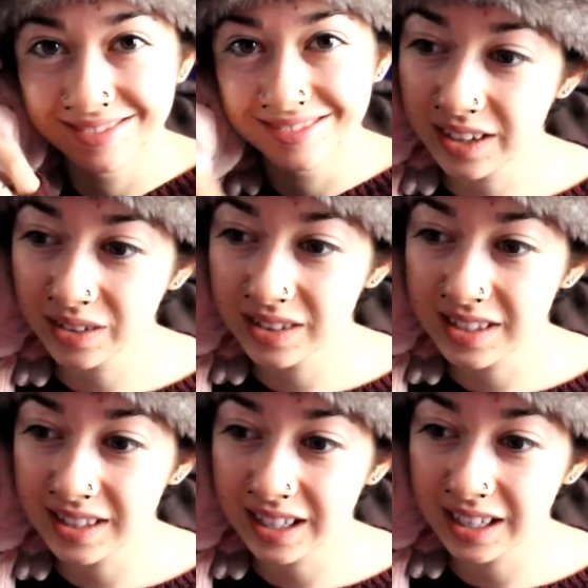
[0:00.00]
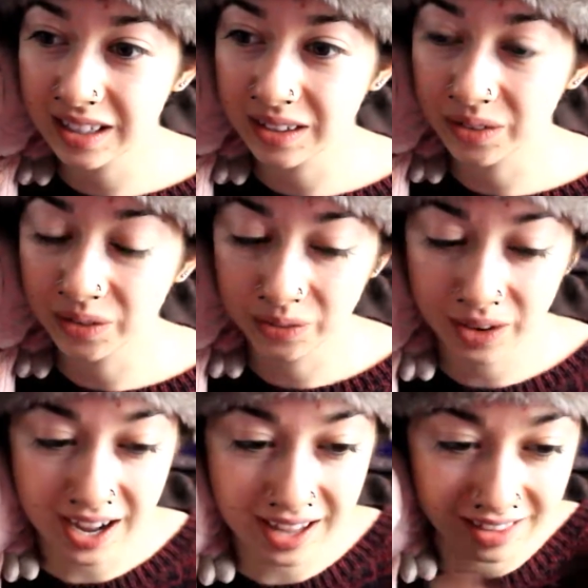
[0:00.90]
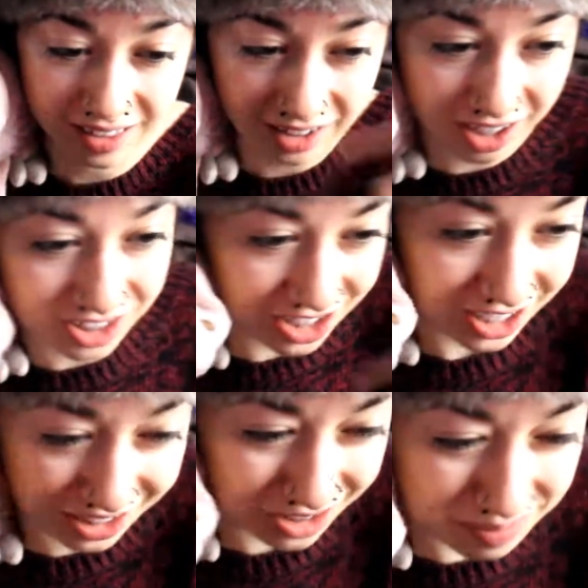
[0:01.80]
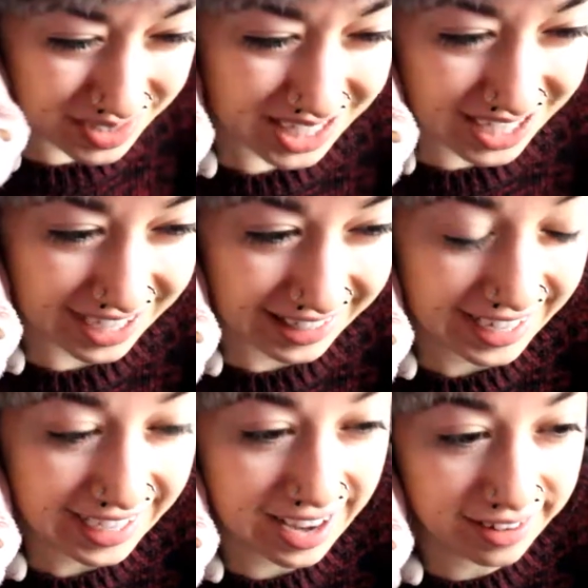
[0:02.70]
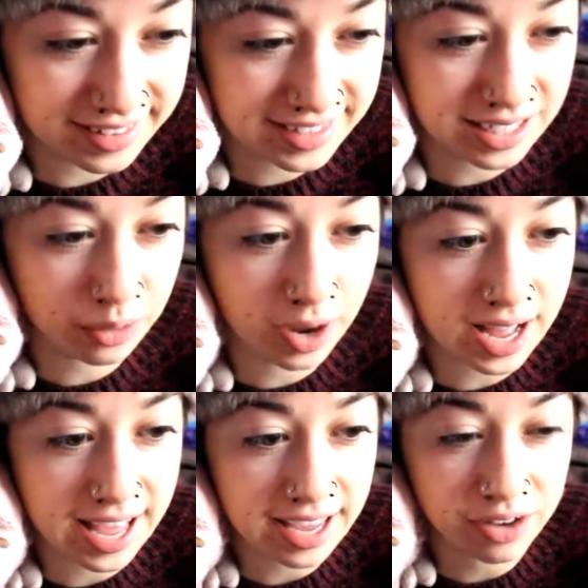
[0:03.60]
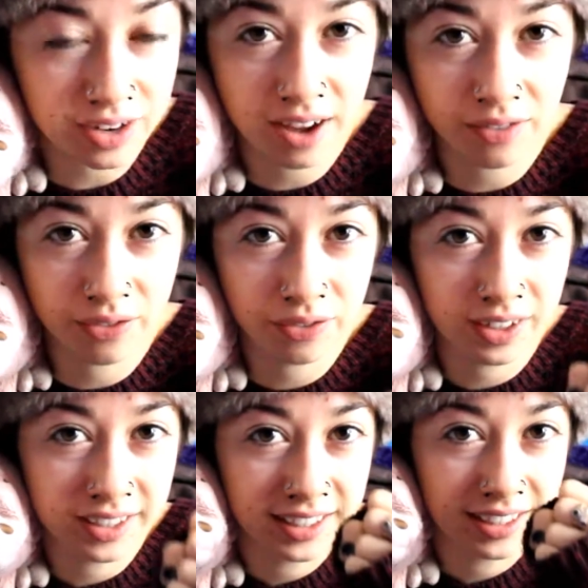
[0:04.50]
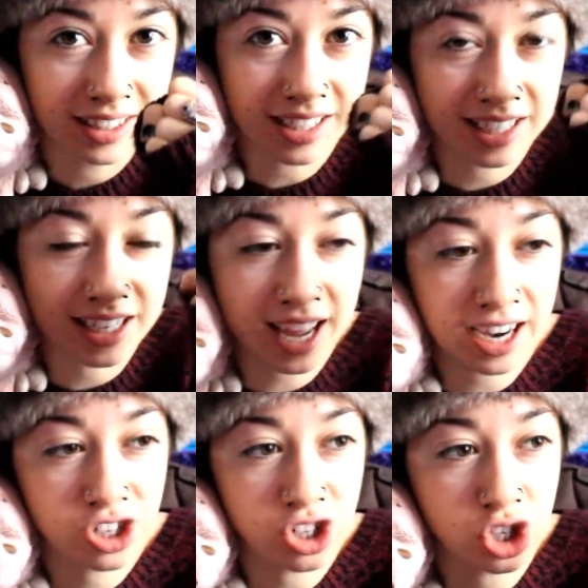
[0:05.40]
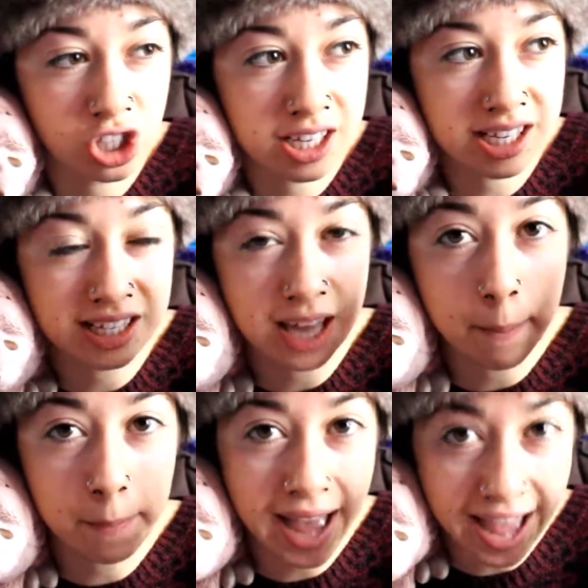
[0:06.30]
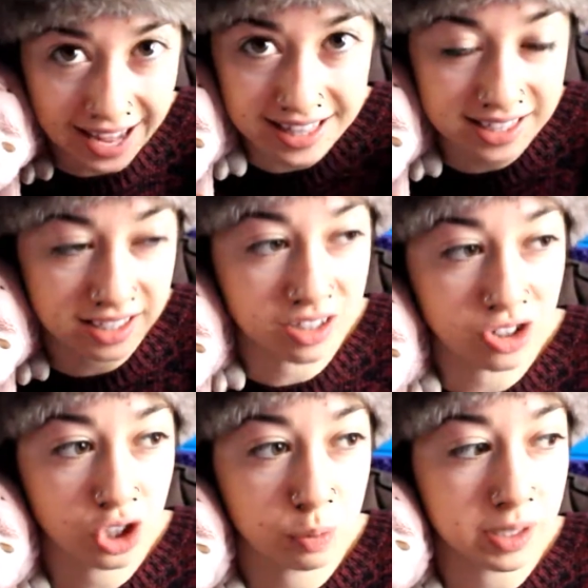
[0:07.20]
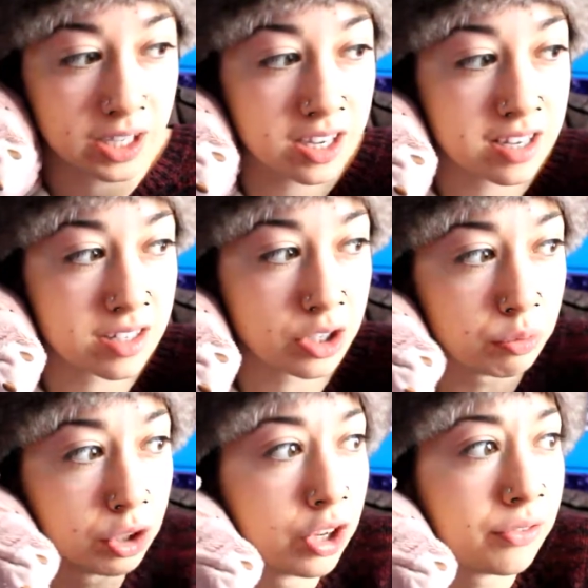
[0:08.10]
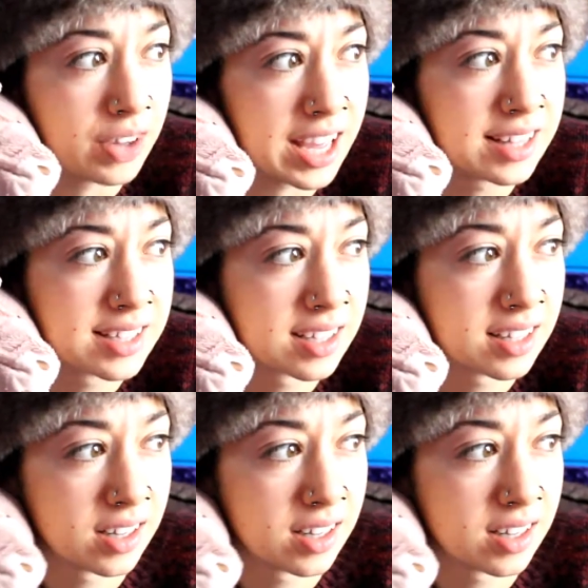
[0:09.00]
I don't see where the logic comes here. Like, I don't see why you'd have this connection just because it's a pet and just because you love it.